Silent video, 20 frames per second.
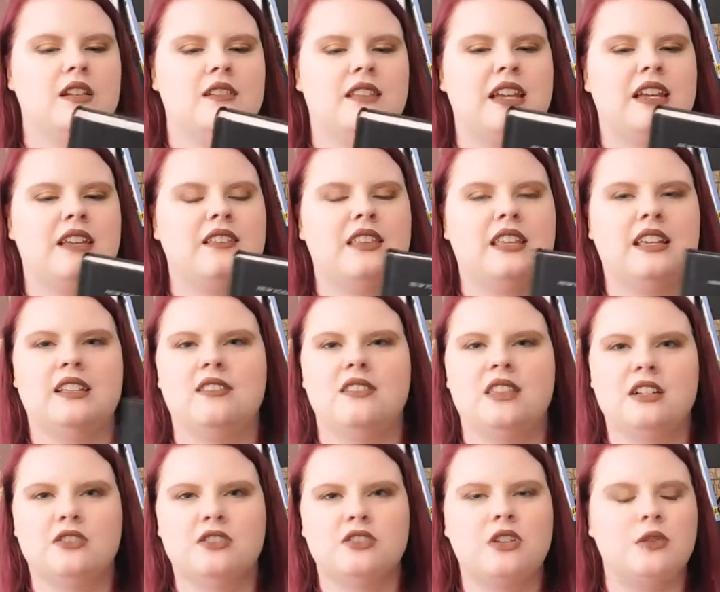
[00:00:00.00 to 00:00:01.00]
Like,
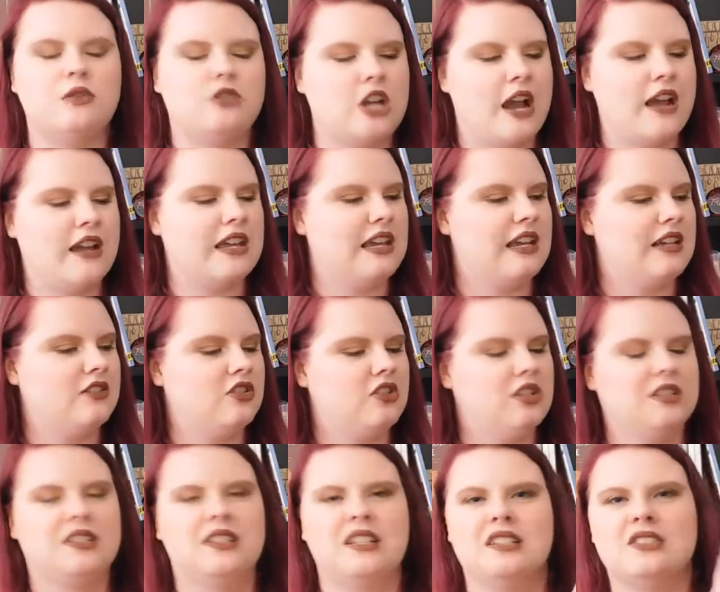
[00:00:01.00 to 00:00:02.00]
there's no jacket. It's
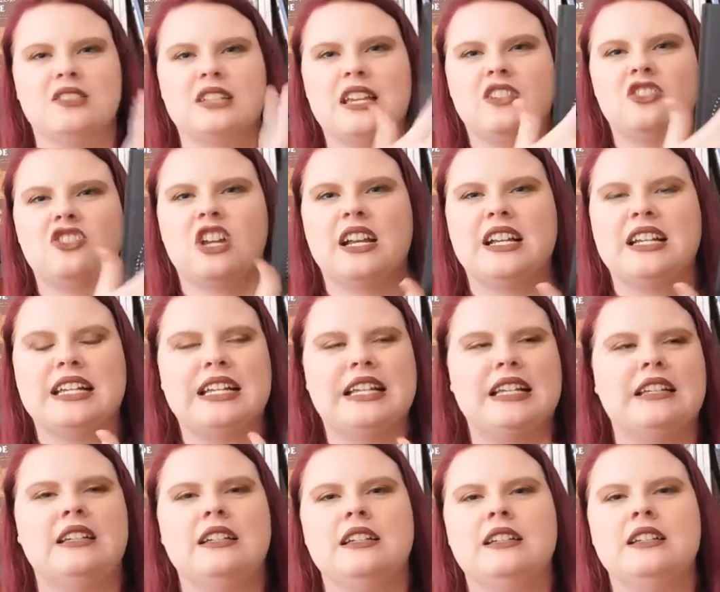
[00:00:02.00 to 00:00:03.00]
just this like
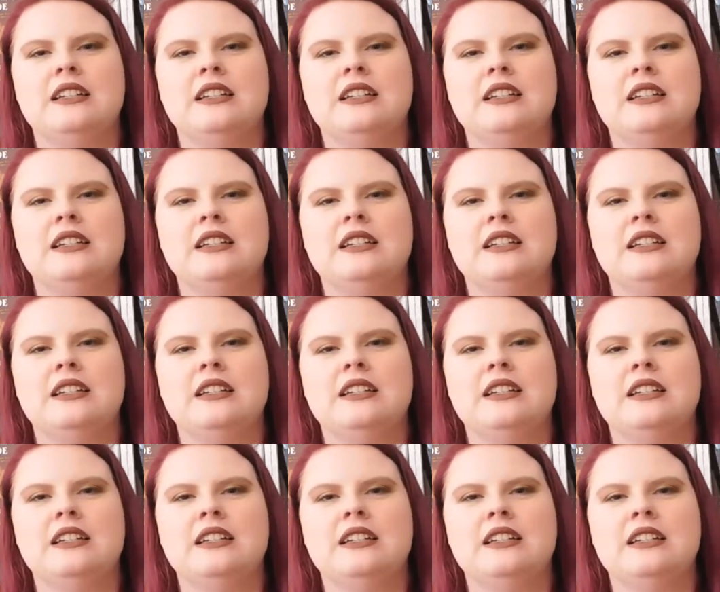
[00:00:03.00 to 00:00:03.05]
shiny...